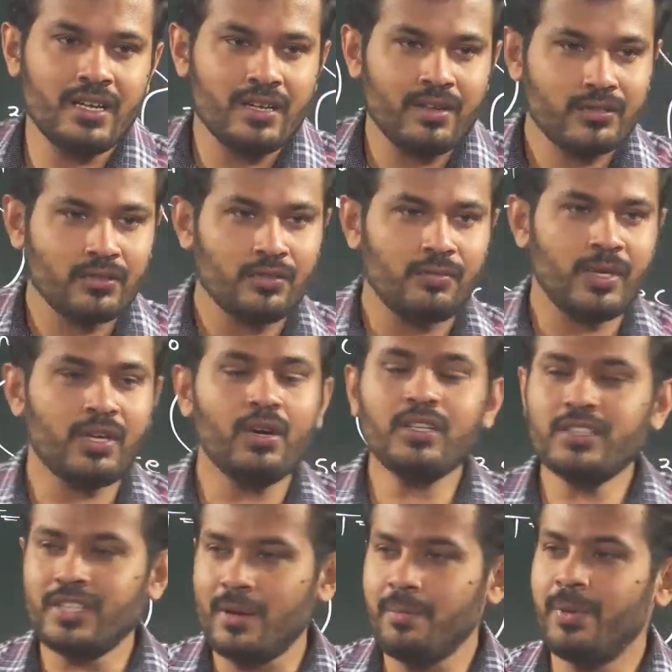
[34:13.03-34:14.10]
So because
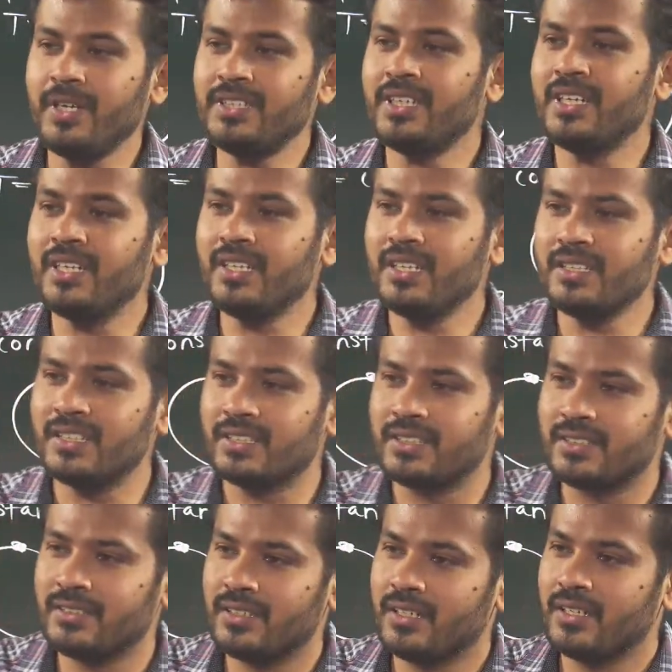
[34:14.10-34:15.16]
temperature increases,
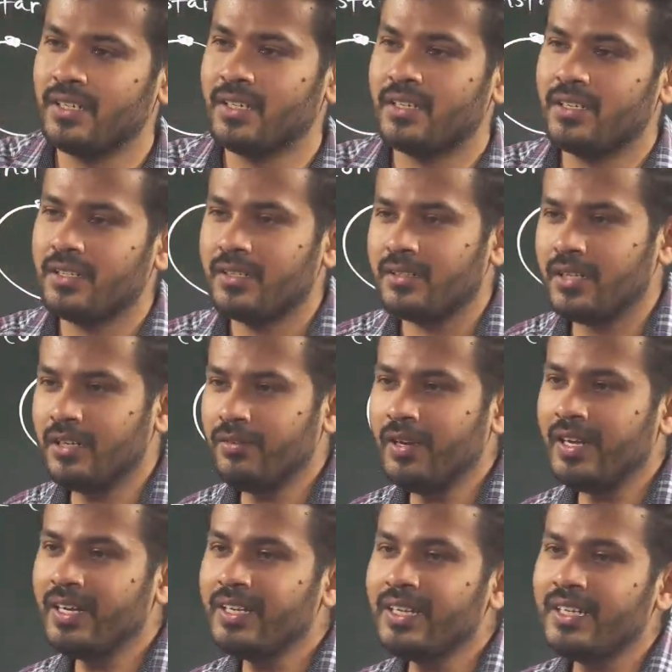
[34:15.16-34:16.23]
that will
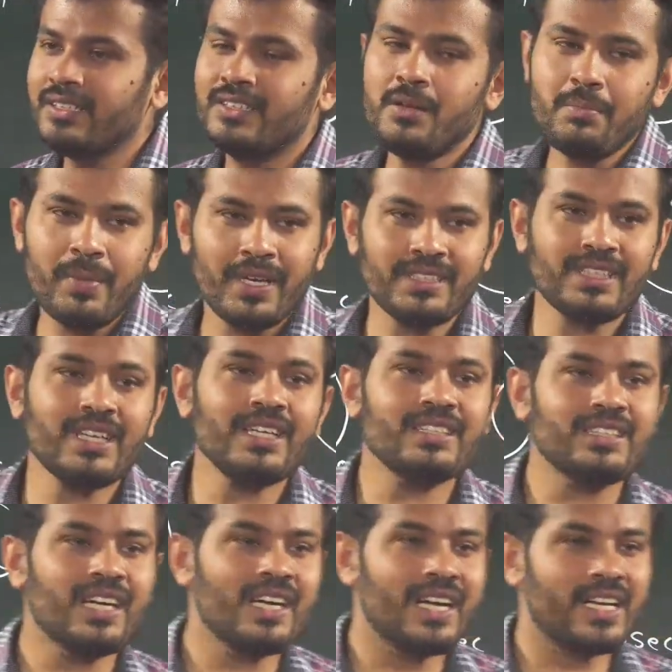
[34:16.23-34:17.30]
increase the pressure
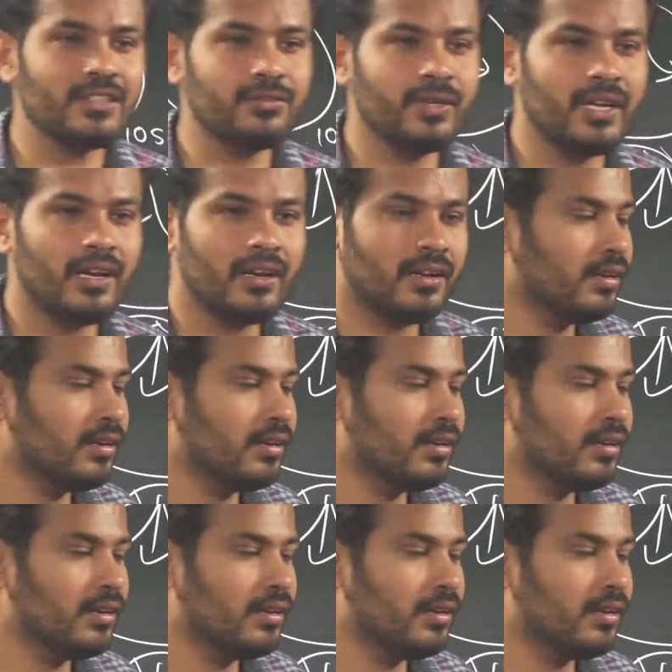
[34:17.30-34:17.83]
inside as well.